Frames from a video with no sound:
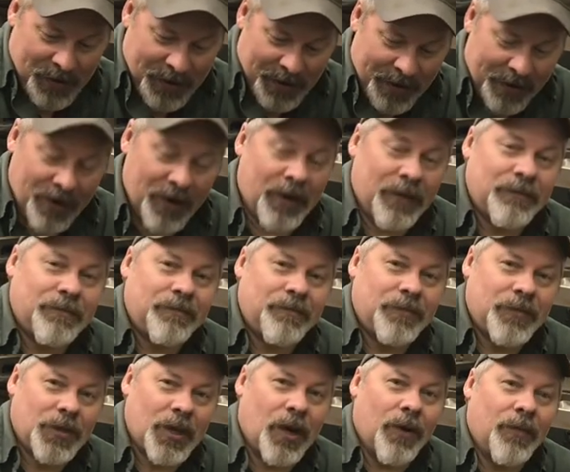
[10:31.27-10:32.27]
I don't know.
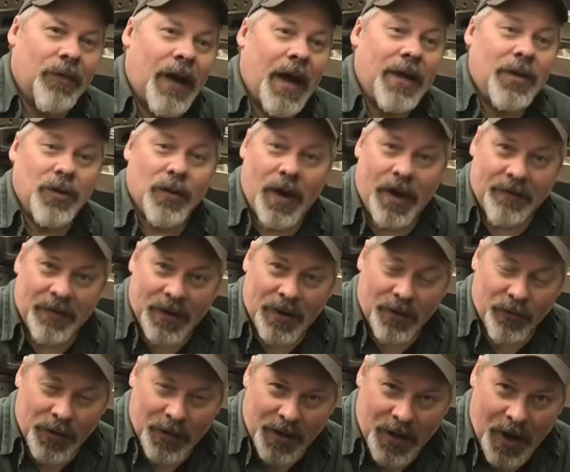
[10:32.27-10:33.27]
So I do have
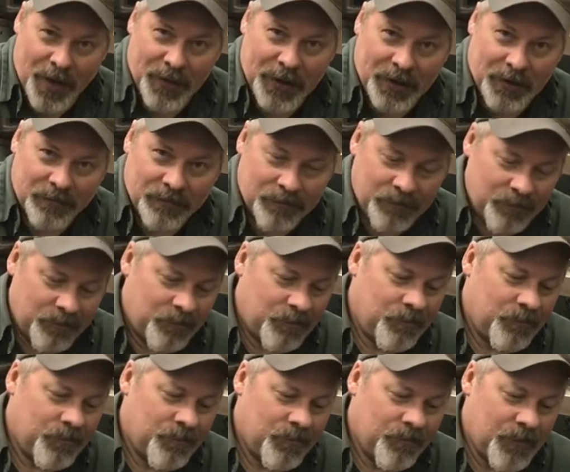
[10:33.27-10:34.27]
another one coming.
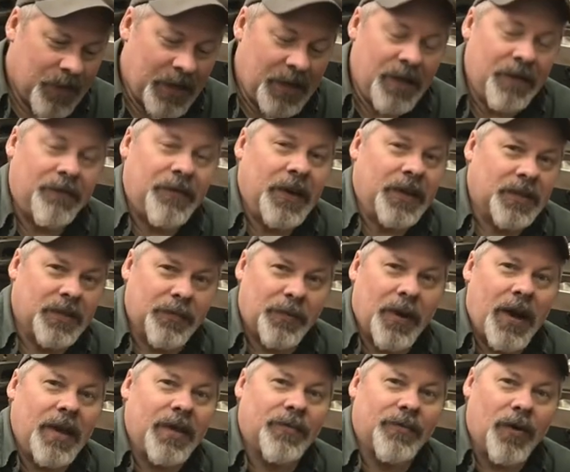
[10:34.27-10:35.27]
They did fix the
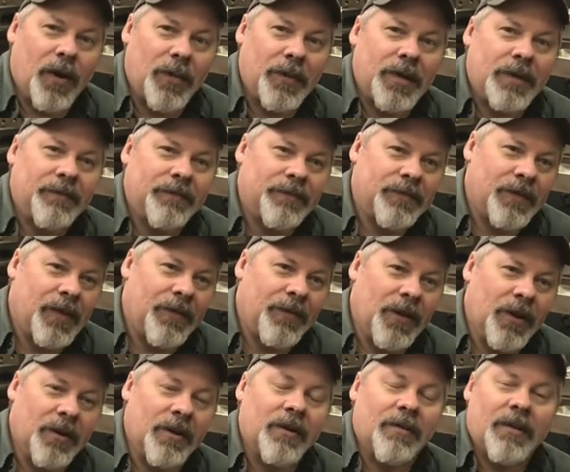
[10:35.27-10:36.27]
price for me. If
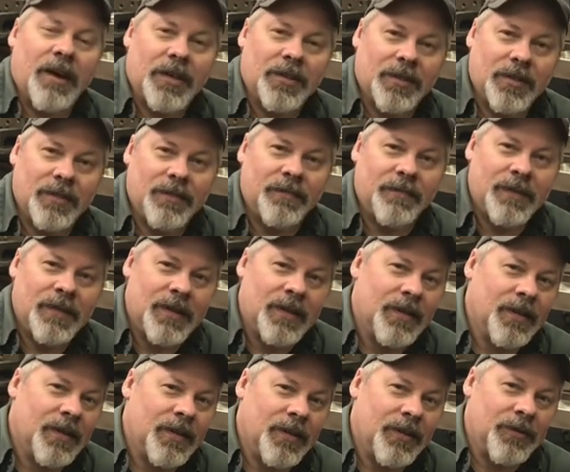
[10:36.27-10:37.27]
you're interested,
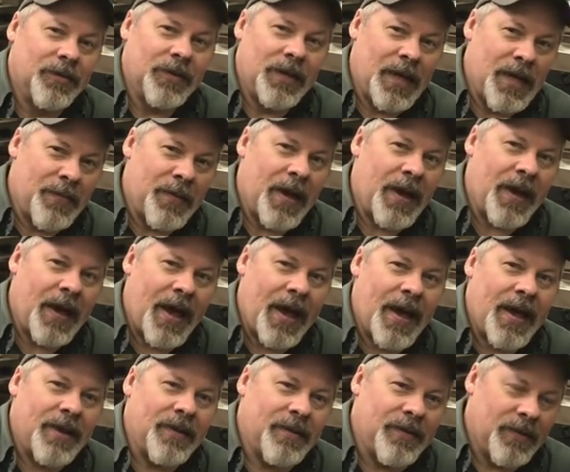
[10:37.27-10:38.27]
it was an eBay
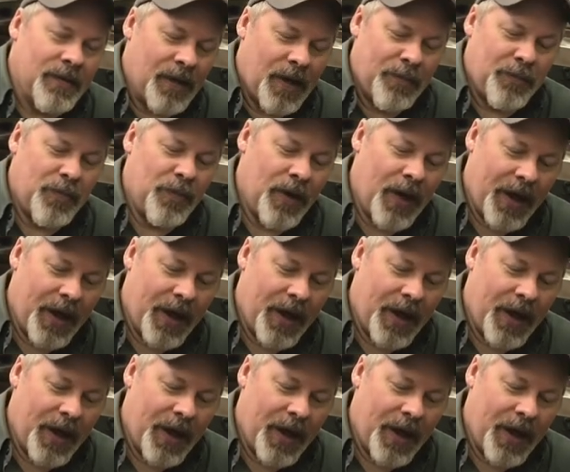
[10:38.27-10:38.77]
ad.